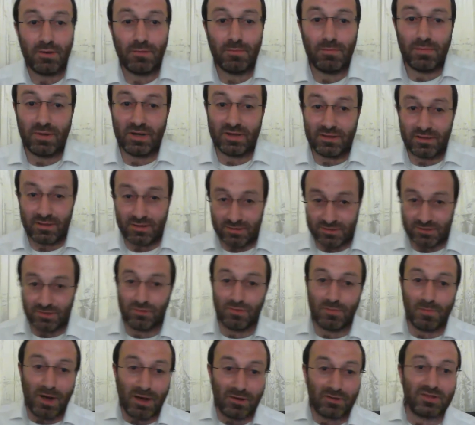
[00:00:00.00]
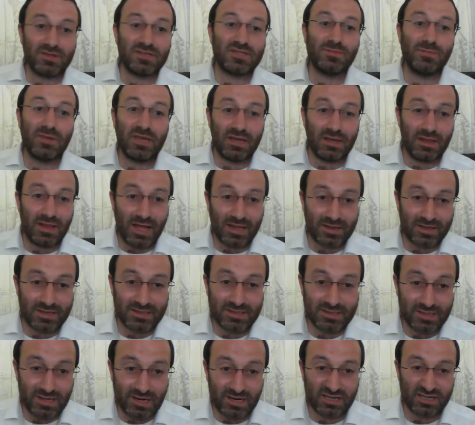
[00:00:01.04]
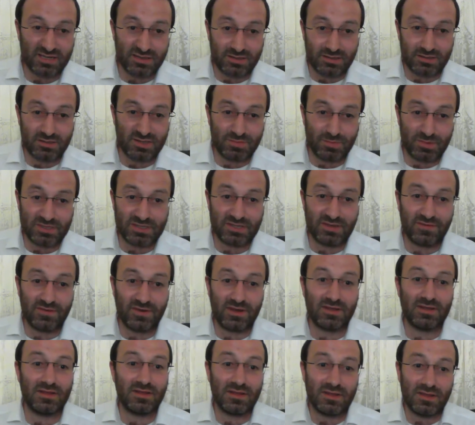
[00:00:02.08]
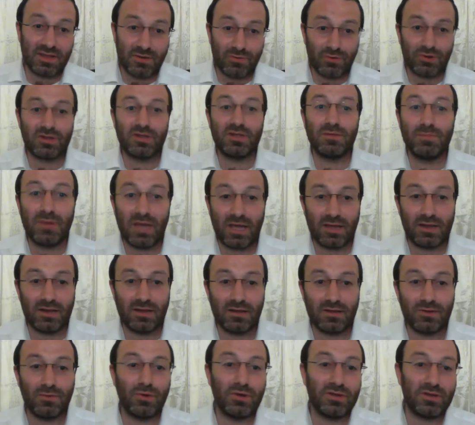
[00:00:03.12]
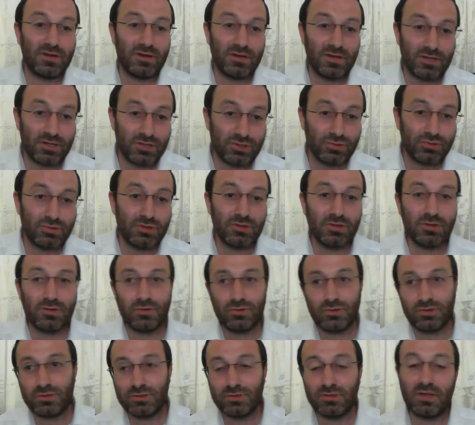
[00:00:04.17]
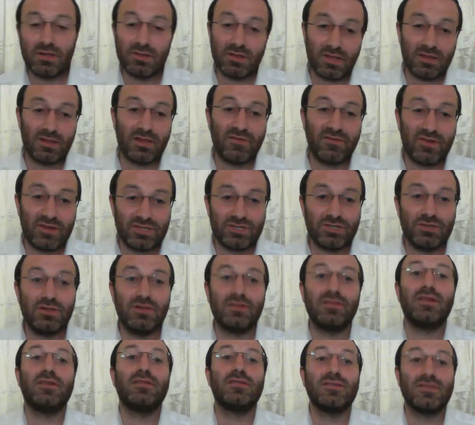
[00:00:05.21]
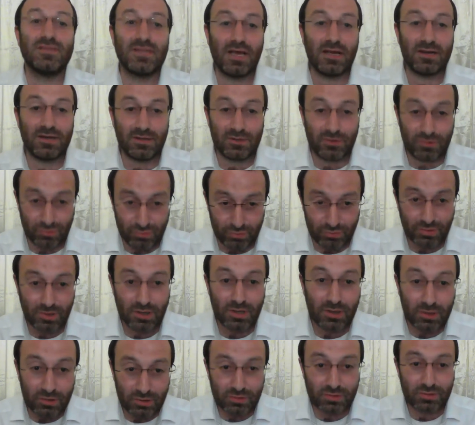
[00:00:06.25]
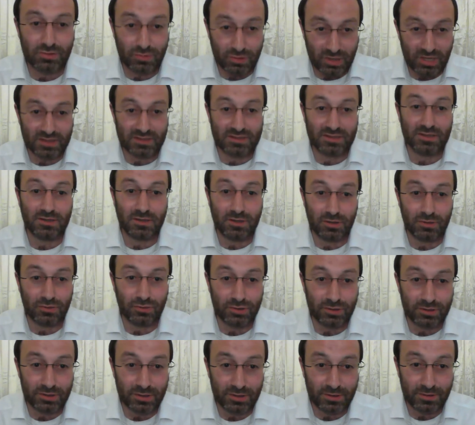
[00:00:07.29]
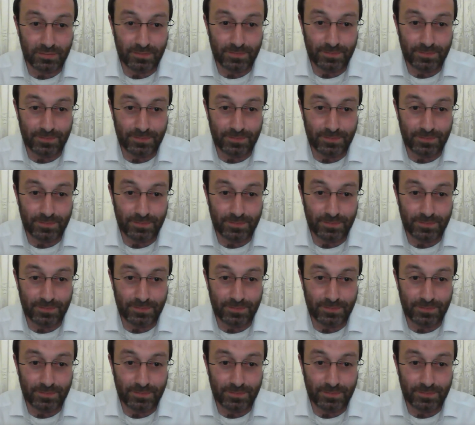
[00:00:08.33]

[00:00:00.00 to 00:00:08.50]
But so about this Megilat Esther specifically, they were debating whether they should include it, and then eventually they decided to yes, include it.